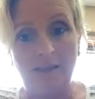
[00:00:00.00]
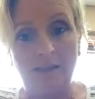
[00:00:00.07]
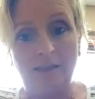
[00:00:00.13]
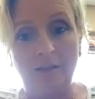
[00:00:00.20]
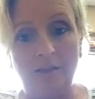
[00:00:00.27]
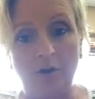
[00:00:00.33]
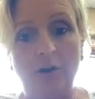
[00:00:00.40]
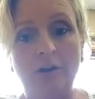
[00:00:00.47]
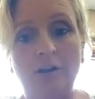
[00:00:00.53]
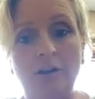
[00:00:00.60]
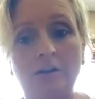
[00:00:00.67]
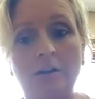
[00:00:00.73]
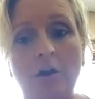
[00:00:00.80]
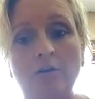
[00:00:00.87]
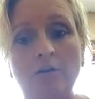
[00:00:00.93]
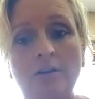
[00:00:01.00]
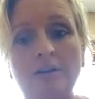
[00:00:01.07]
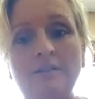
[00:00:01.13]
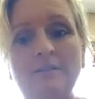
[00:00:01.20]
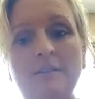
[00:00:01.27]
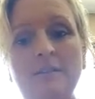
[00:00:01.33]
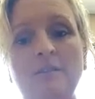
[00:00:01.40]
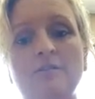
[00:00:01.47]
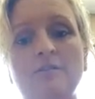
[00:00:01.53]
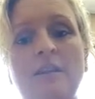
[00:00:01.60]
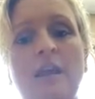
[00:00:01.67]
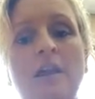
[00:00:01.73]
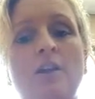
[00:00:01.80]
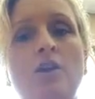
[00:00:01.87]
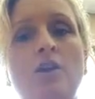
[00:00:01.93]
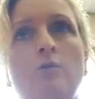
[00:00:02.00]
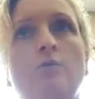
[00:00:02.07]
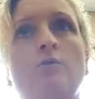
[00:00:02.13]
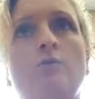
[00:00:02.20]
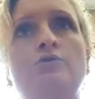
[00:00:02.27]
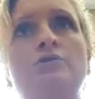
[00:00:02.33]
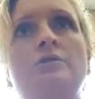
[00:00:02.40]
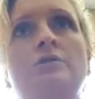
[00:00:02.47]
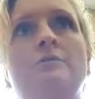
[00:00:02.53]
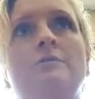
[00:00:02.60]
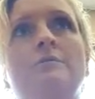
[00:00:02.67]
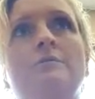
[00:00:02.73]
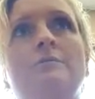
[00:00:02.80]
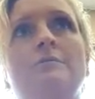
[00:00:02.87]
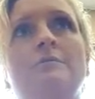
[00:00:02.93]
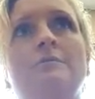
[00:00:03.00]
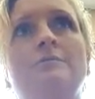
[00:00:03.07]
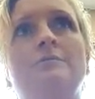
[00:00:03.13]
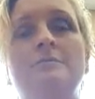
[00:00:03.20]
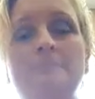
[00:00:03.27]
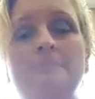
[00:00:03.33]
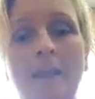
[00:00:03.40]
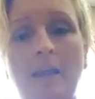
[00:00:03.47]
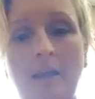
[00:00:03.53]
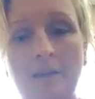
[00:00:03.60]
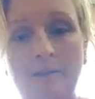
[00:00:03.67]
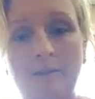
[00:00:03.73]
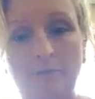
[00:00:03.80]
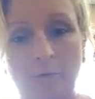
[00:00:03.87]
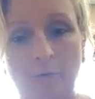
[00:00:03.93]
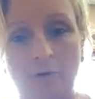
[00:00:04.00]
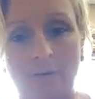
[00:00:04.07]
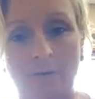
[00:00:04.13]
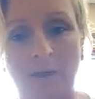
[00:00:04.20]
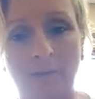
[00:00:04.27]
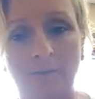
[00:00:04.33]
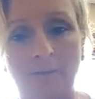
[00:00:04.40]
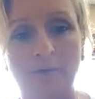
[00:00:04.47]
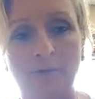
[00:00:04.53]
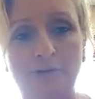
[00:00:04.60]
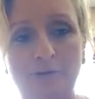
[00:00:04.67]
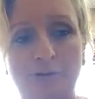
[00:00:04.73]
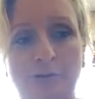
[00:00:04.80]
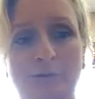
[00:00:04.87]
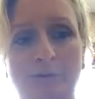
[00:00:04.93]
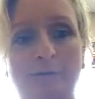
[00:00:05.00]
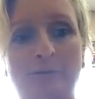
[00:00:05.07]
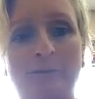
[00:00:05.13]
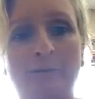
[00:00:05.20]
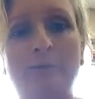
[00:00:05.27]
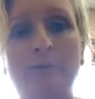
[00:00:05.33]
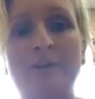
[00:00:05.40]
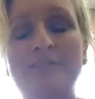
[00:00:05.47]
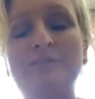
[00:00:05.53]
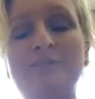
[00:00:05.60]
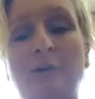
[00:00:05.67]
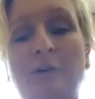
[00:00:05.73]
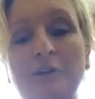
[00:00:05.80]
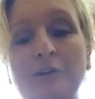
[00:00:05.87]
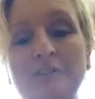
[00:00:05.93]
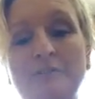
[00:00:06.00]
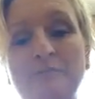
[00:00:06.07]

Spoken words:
You're going to notice there's a huge demand for people to want to start.